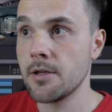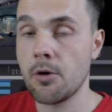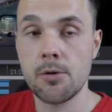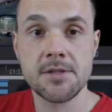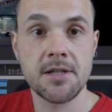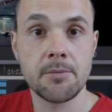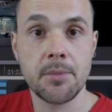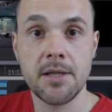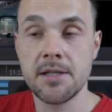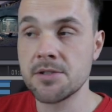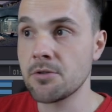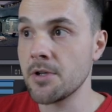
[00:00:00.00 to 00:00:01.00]
I will
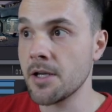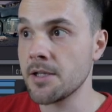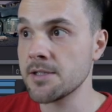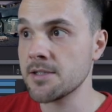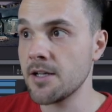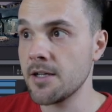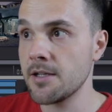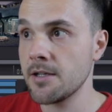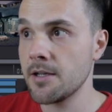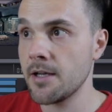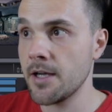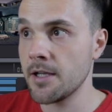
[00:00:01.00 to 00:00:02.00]
simply disconnect this
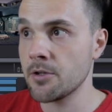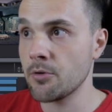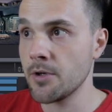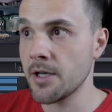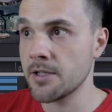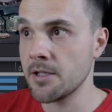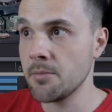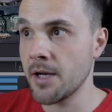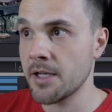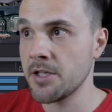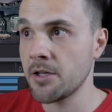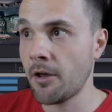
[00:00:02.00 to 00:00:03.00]
line and connect it
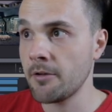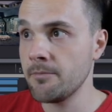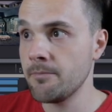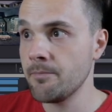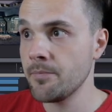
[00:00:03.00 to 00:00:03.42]
back here.